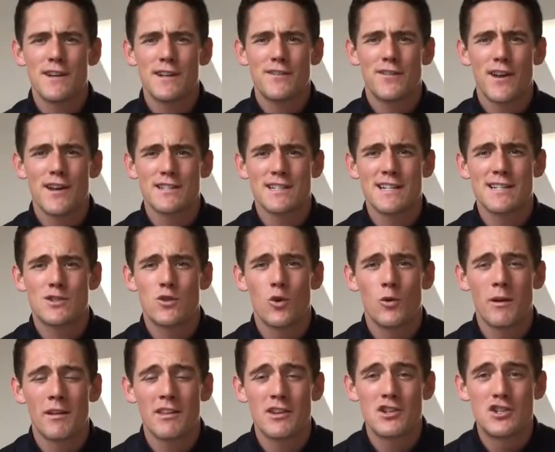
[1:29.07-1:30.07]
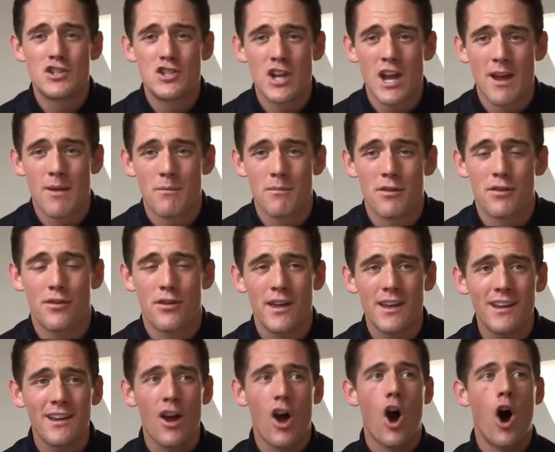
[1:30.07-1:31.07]
things first, let's talk about the gym.
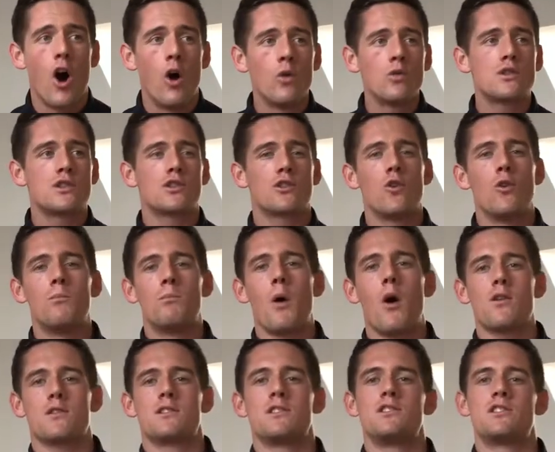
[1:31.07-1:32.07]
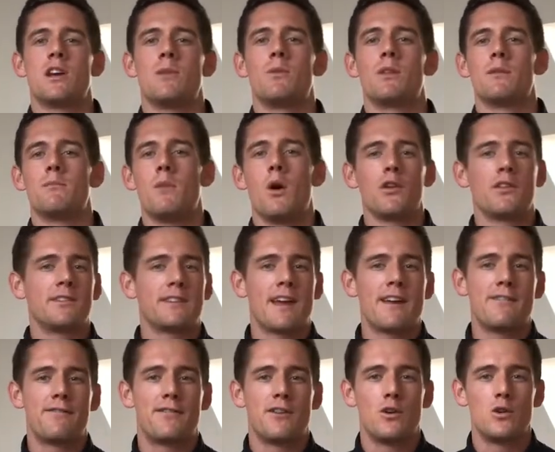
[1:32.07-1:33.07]
Think old school boxing gym with a modern
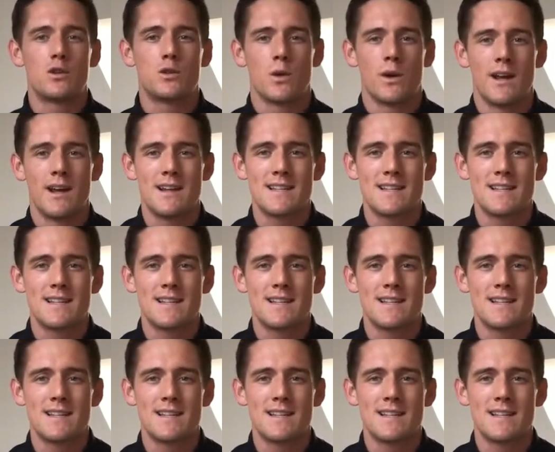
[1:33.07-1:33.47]
day feel to it.